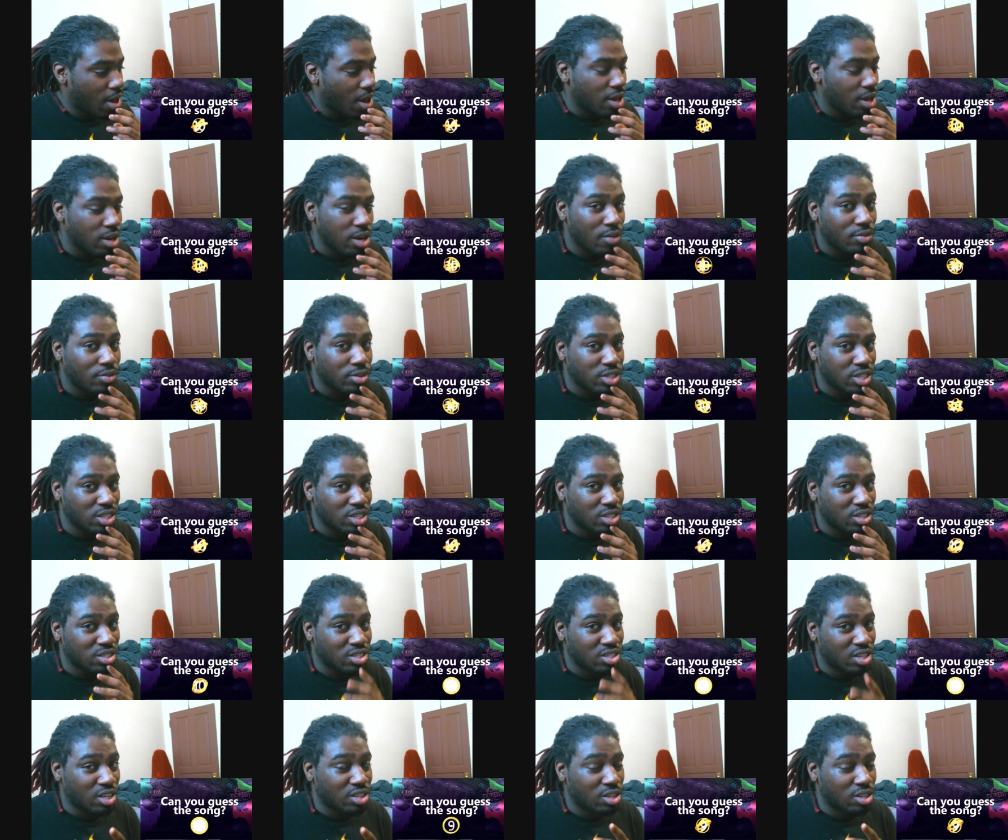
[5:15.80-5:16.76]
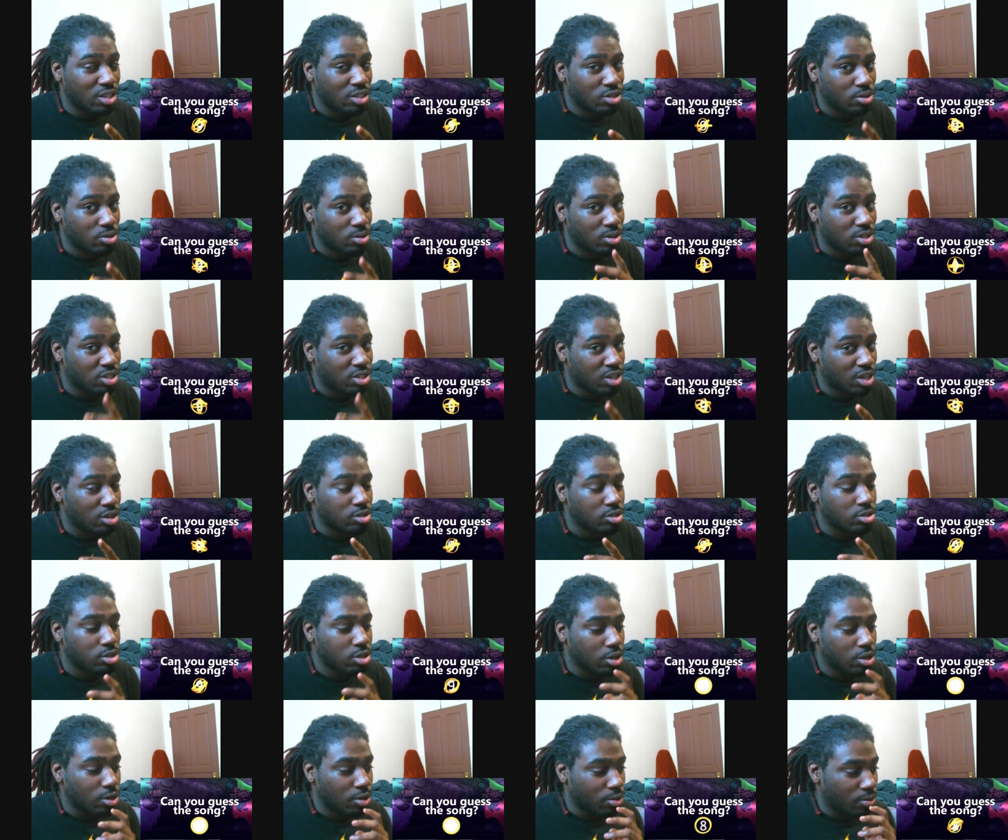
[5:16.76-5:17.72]
I never seen Descendants or Descendants
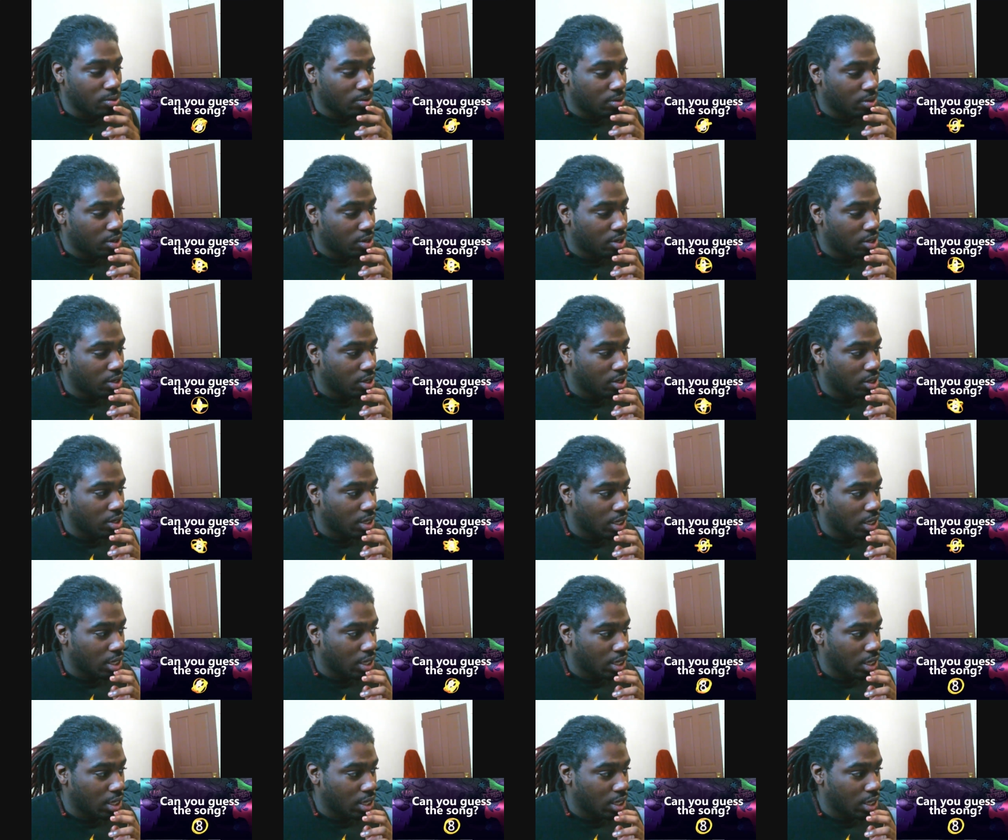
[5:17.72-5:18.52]
2.